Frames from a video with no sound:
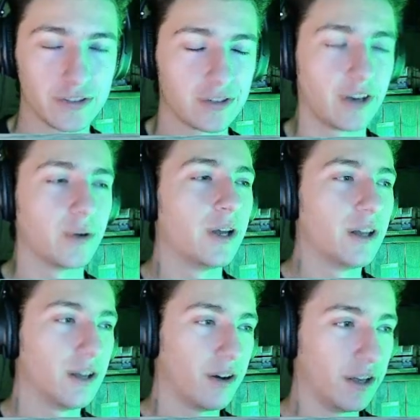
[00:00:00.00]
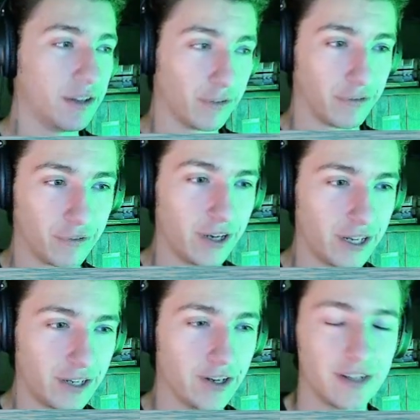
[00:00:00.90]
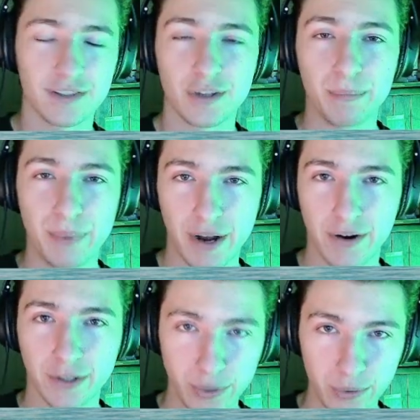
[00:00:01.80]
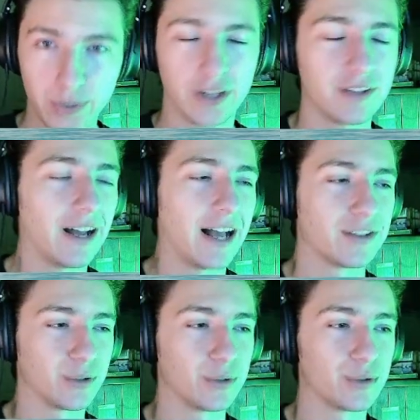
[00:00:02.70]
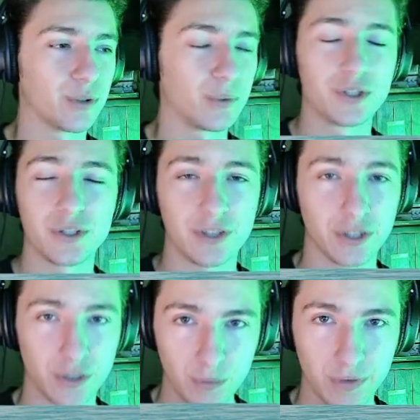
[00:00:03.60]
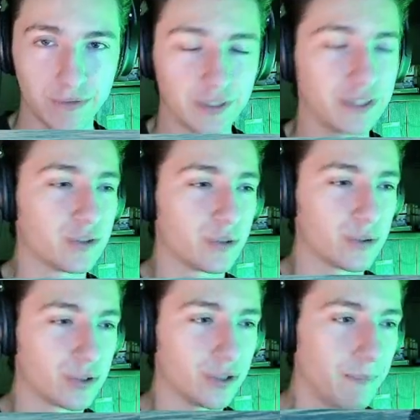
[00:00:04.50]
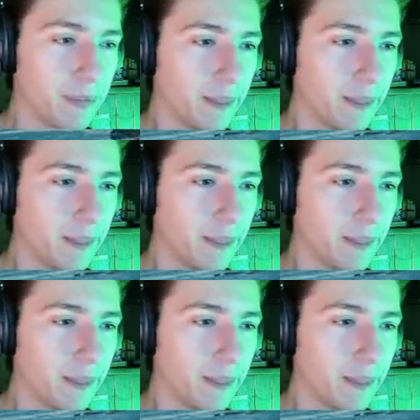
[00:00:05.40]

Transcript: So in the front here is the Barracuda class cruiser, which is the human fleet's cruiser.